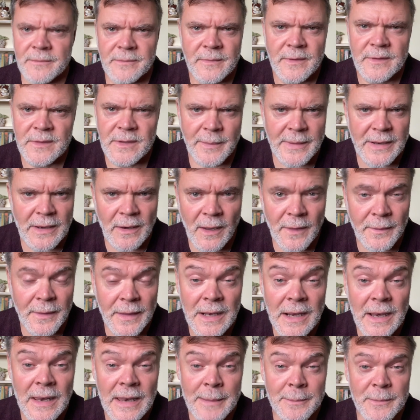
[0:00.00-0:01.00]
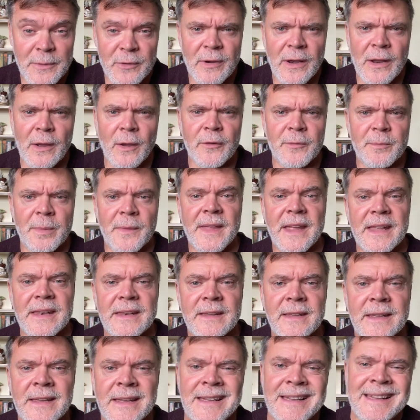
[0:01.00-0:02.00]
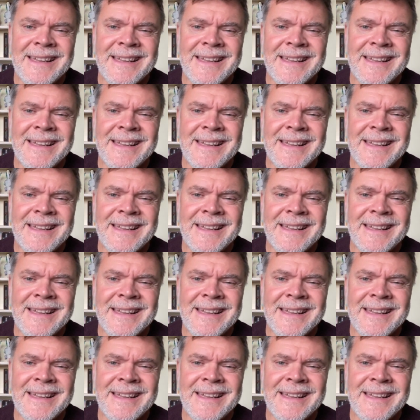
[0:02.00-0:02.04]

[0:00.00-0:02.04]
something like the Klim Krios, but then